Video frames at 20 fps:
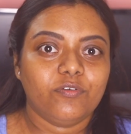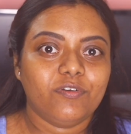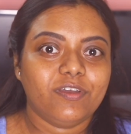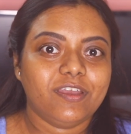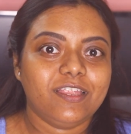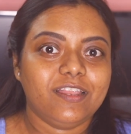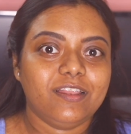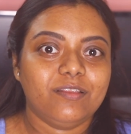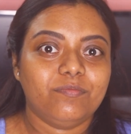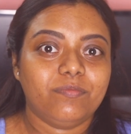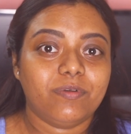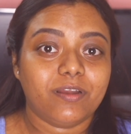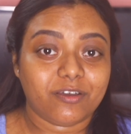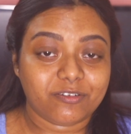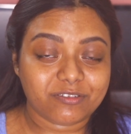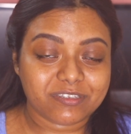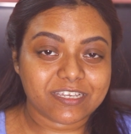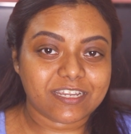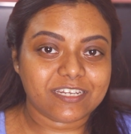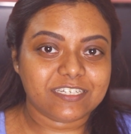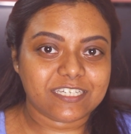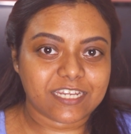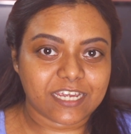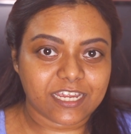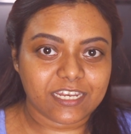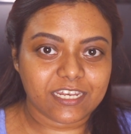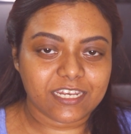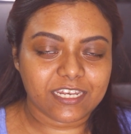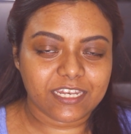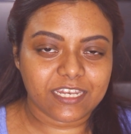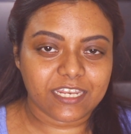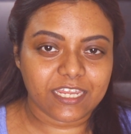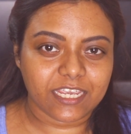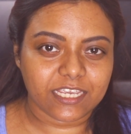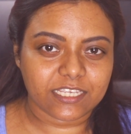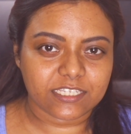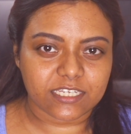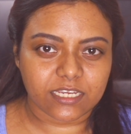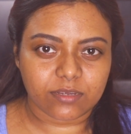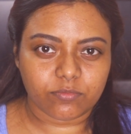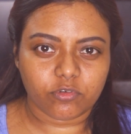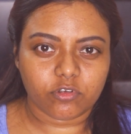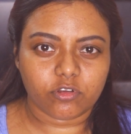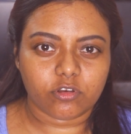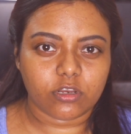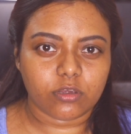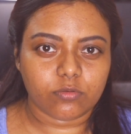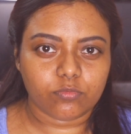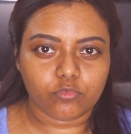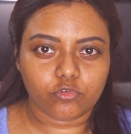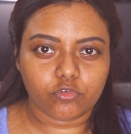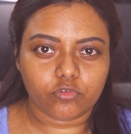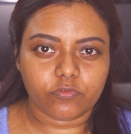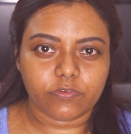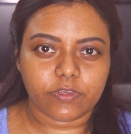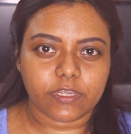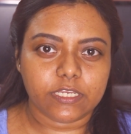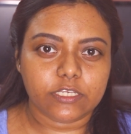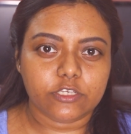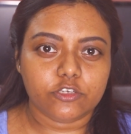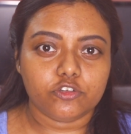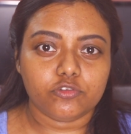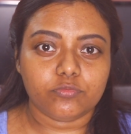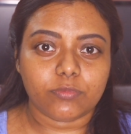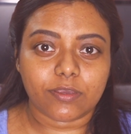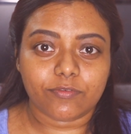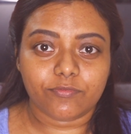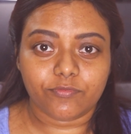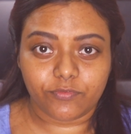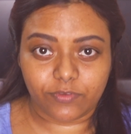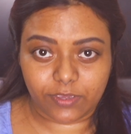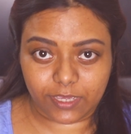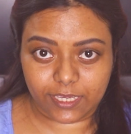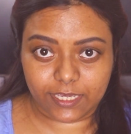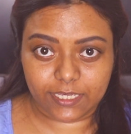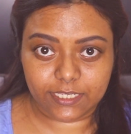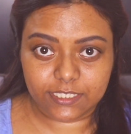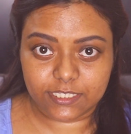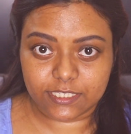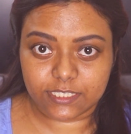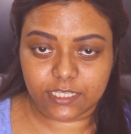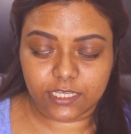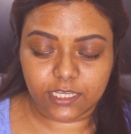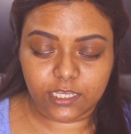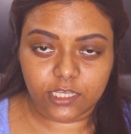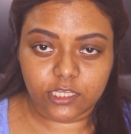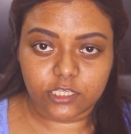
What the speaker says: Well, brows are done. Next I'm gonna move into my face.